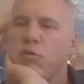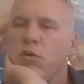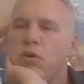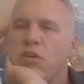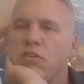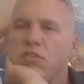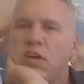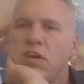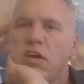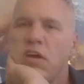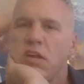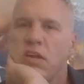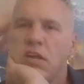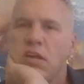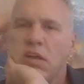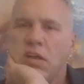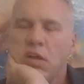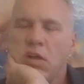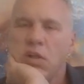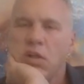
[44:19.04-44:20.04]
stories that,
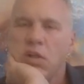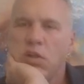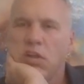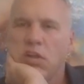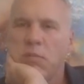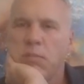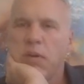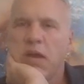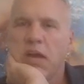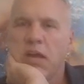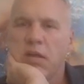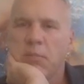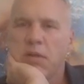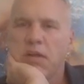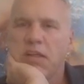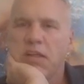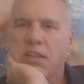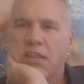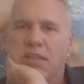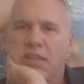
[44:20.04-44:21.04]
looking back, I'm
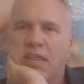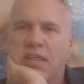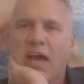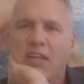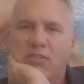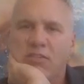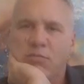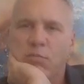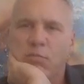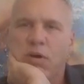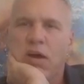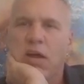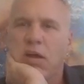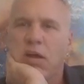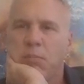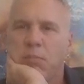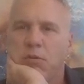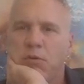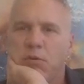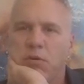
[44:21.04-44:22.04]
like, that's
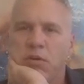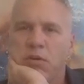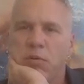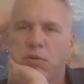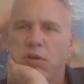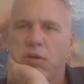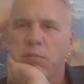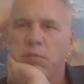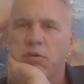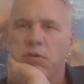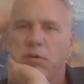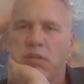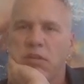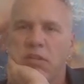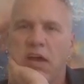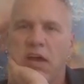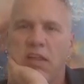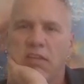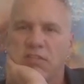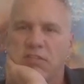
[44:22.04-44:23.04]
why I'm doing what I'm
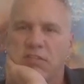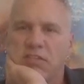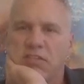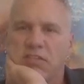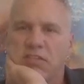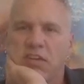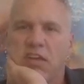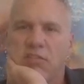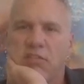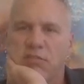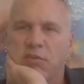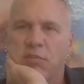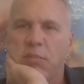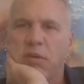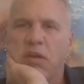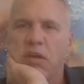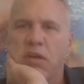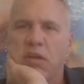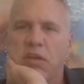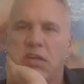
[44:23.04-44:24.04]
doing. That's success for
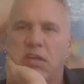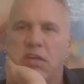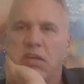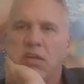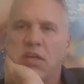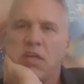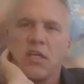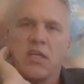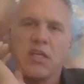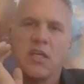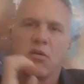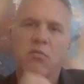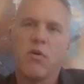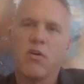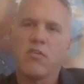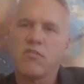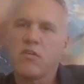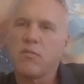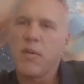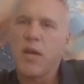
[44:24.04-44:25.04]
me it
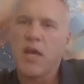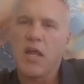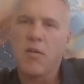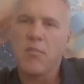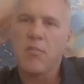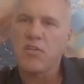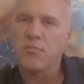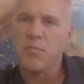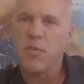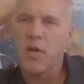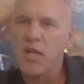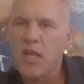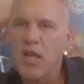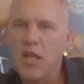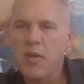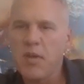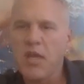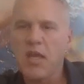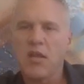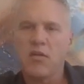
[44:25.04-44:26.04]
wasn't about how much money
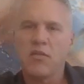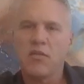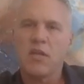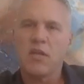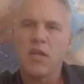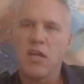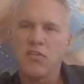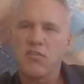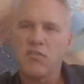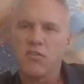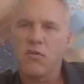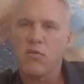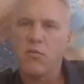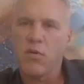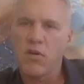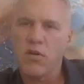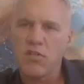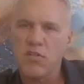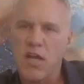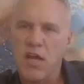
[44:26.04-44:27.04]
I made or the next
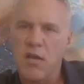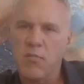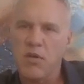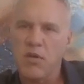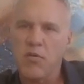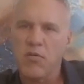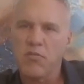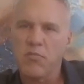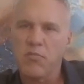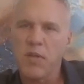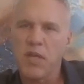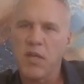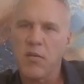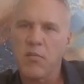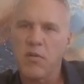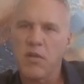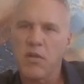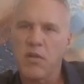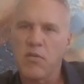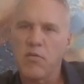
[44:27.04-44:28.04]
career job. It was being
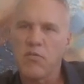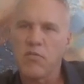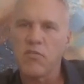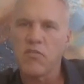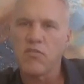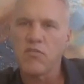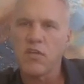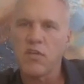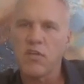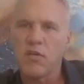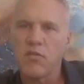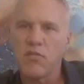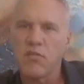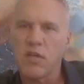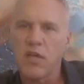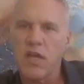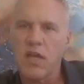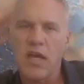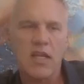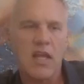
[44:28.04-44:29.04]
able to use the skills
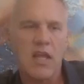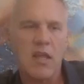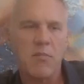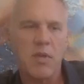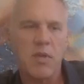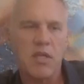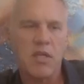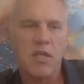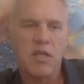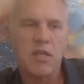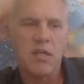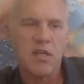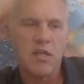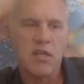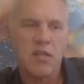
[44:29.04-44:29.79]
that God gave me